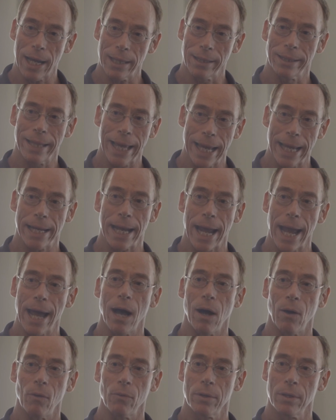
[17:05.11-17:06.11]
I laid
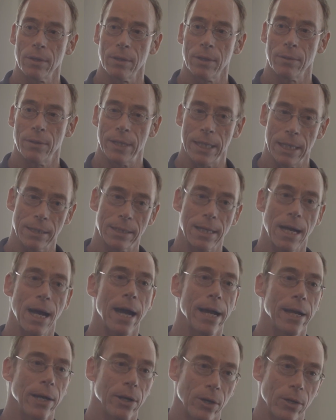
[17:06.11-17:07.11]
out the
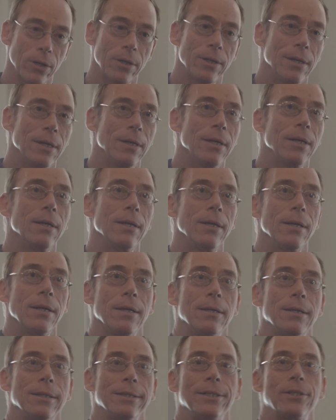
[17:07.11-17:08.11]
entire
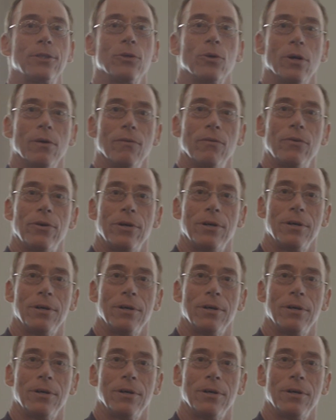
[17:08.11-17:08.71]
sort of